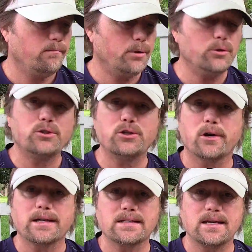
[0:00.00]
Boost
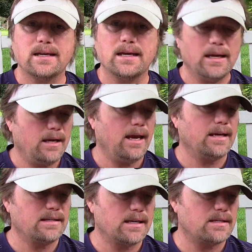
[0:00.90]
your
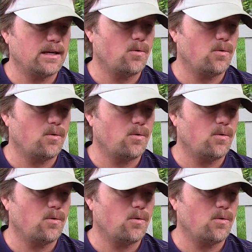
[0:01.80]
existing